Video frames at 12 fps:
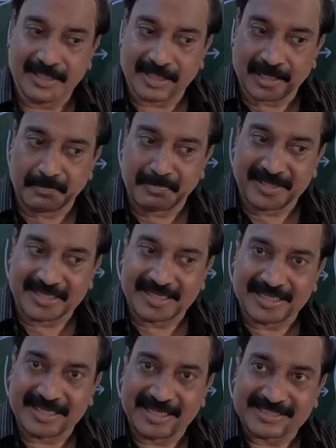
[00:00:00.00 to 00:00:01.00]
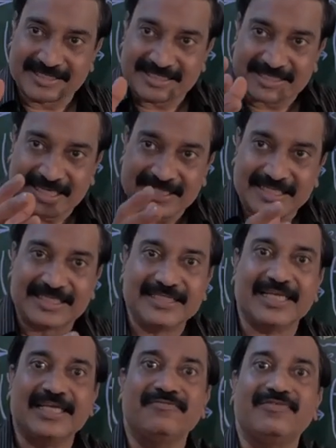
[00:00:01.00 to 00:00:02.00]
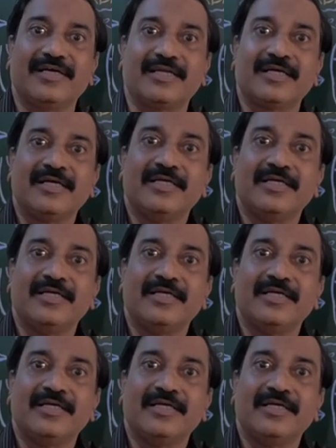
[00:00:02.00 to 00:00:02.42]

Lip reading: completely gets studded in the liver.